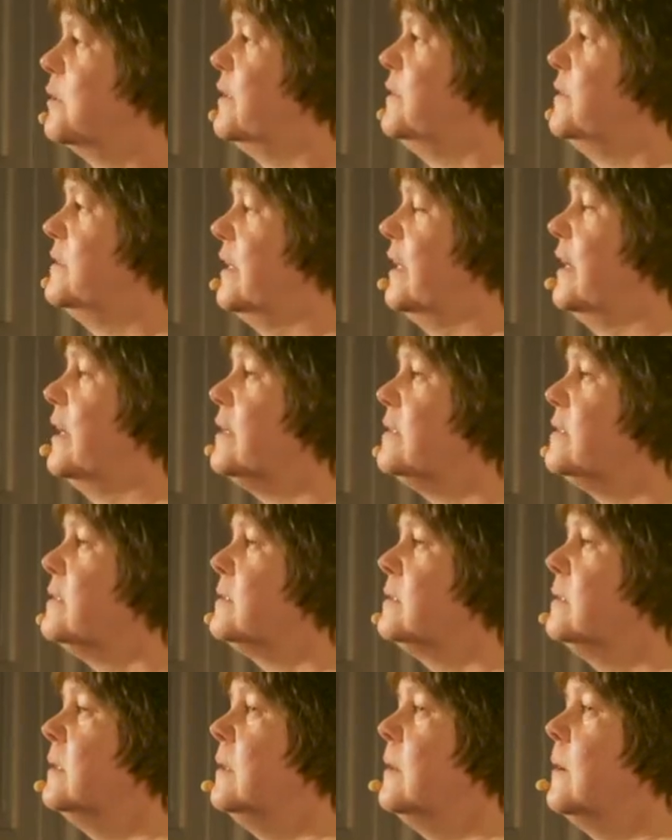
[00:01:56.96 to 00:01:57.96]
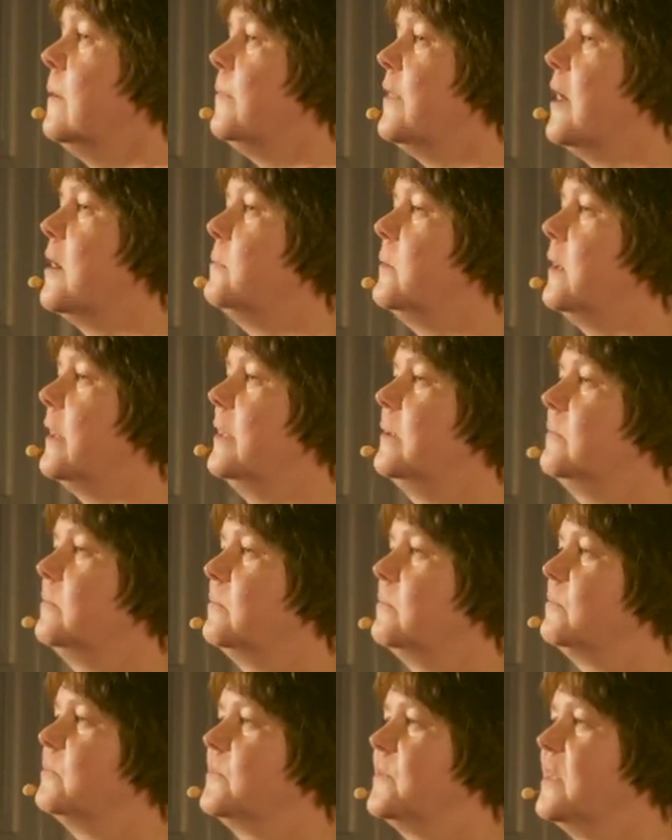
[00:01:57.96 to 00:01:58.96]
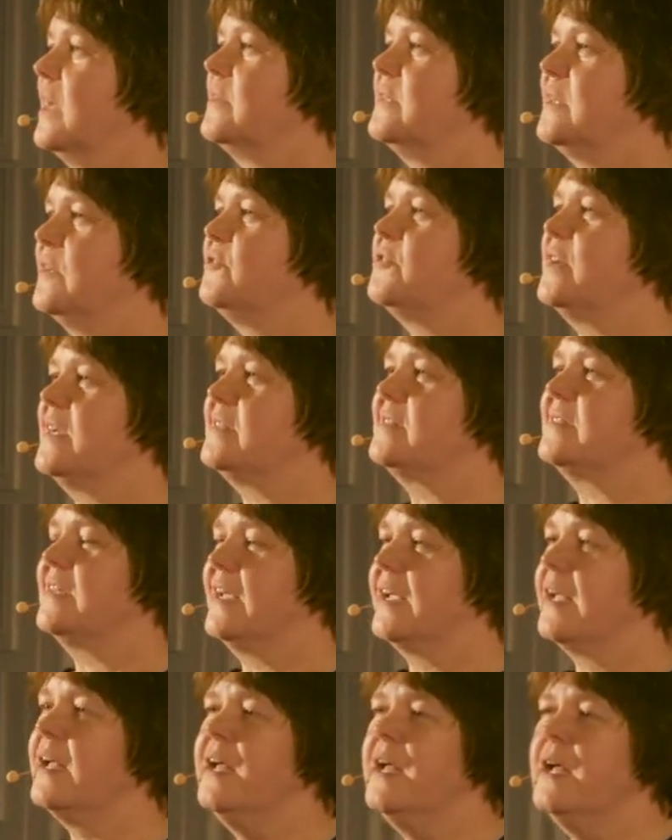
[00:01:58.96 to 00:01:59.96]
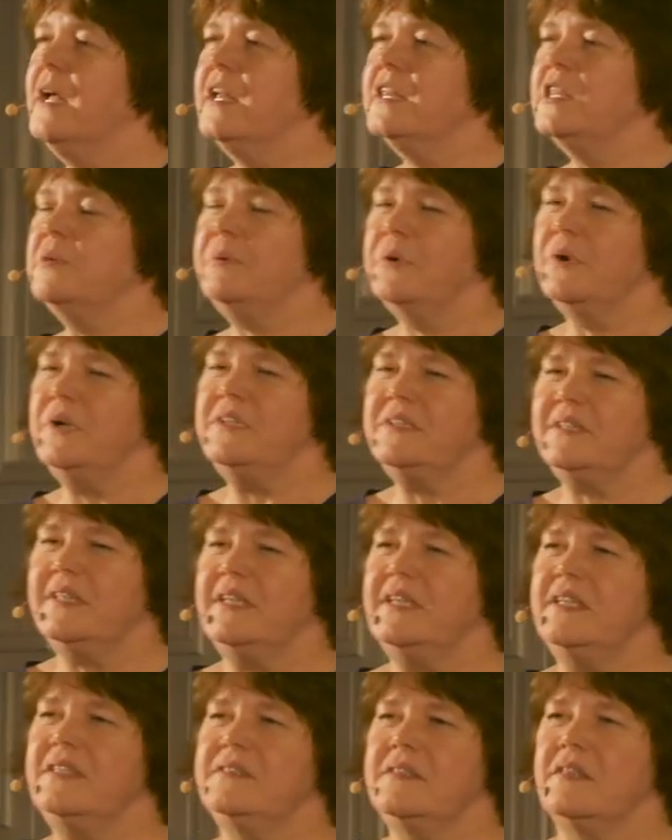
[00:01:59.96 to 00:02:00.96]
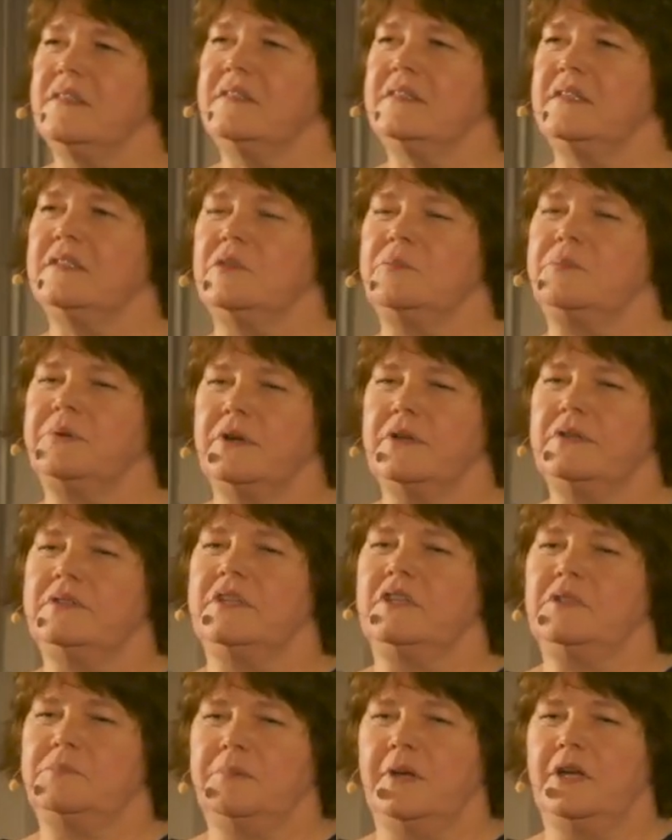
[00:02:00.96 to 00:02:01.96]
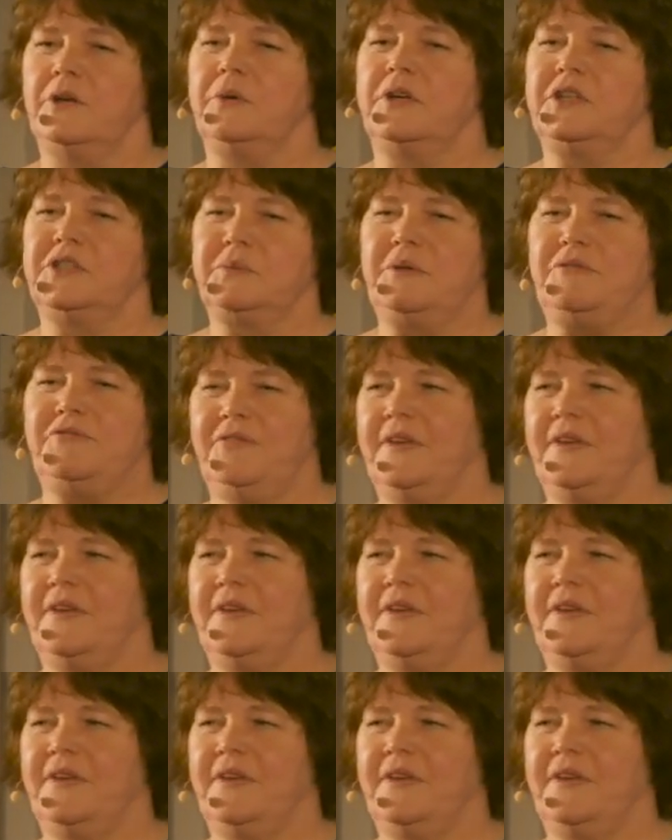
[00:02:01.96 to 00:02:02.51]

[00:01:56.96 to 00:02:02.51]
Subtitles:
process, that might sound interesting. The point is that this is the process by which we